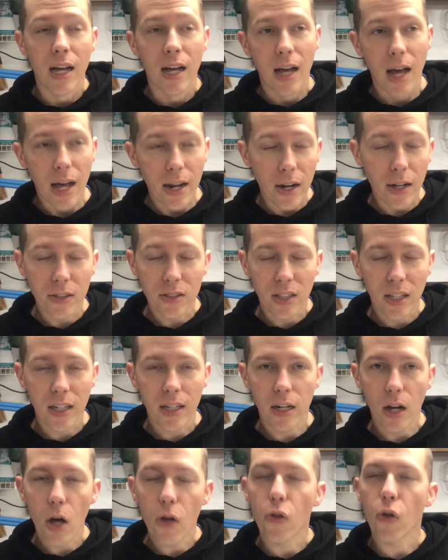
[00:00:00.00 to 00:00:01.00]
And I was thinking,
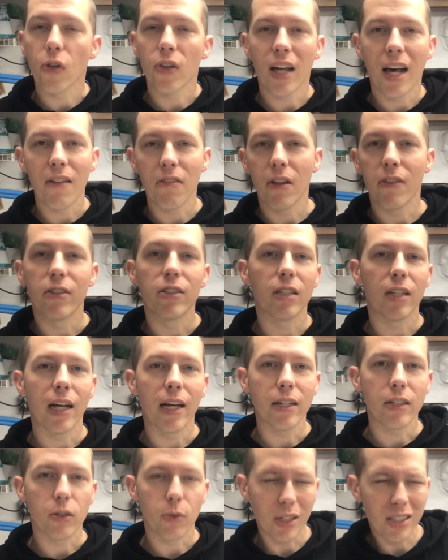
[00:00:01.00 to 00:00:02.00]
oh, the only thing I've left is the
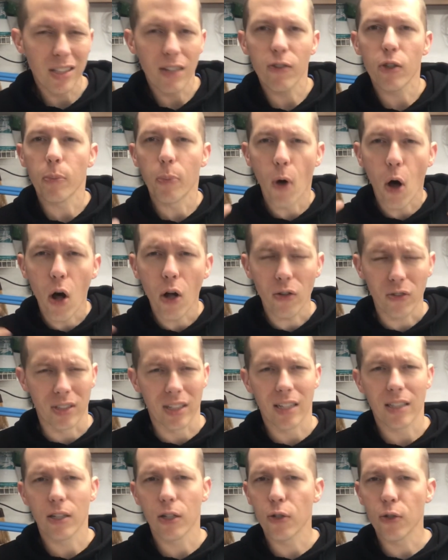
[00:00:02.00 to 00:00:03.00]
lantern. Well, I still have the pauldrons. I
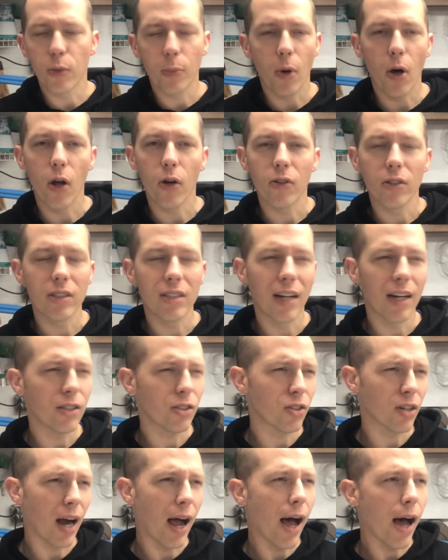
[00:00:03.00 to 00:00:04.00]
was going to do the pauldrons. Not
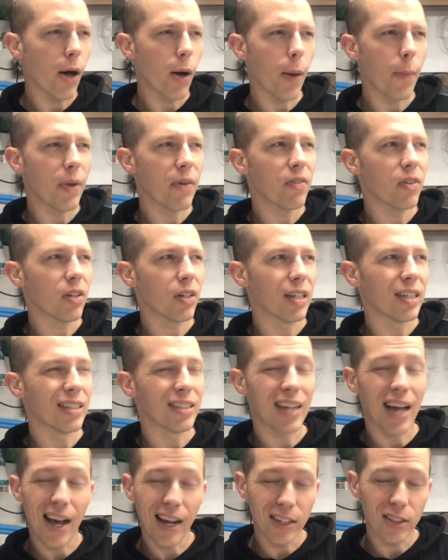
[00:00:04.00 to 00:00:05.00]
sure how. I'm even going to
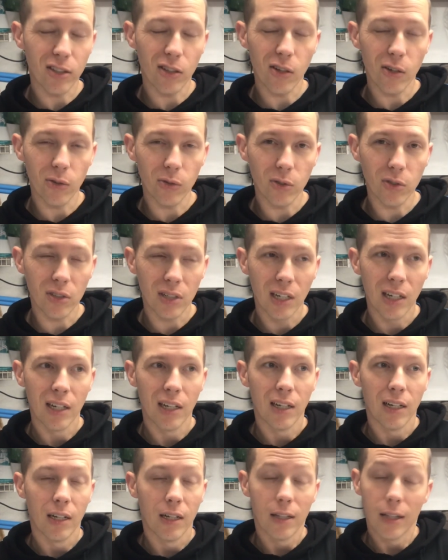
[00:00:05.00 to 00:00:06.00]
attach those.
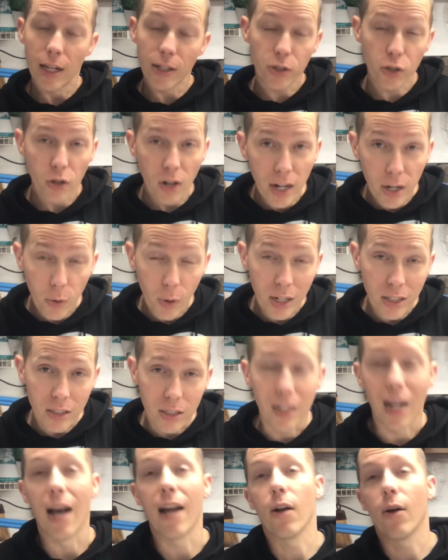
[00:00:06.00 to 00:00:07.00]
That's a great
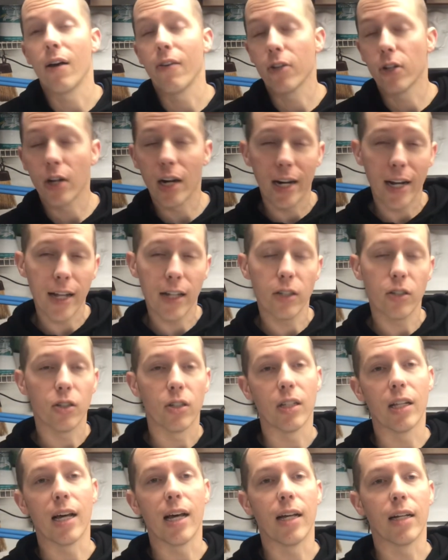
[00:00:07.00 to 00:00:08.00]
question. I don't have a great answer to
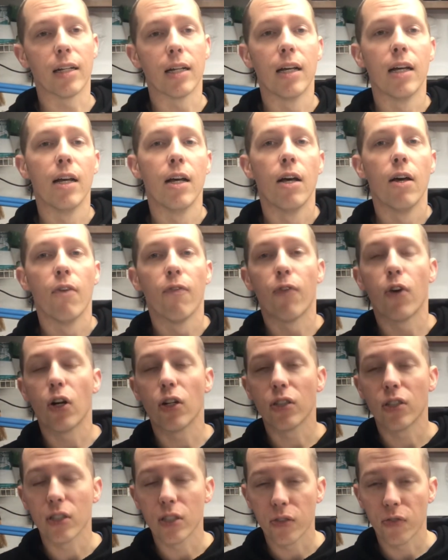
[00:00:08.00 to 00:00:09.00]
that.
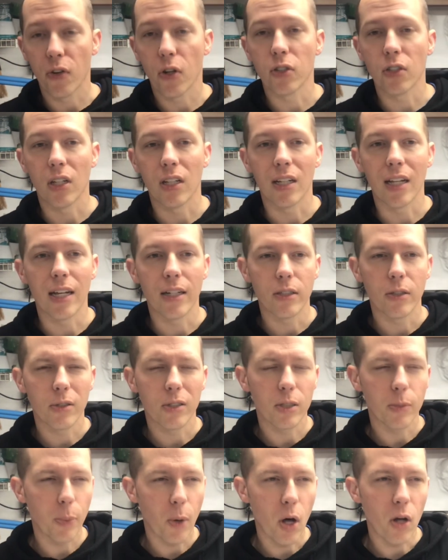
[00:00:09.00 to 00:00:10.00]
First is to focus on the lantern,
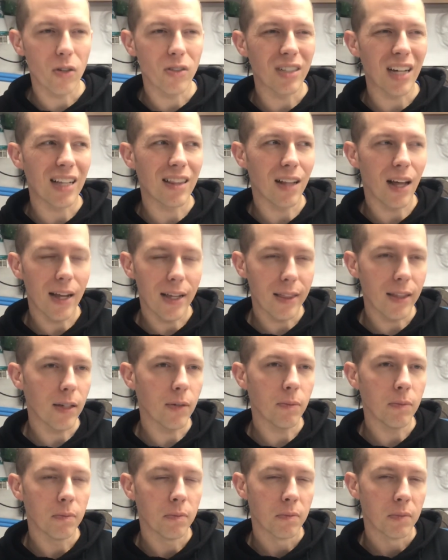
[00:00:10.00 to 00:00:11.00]
because the pauldrons, I'd like them.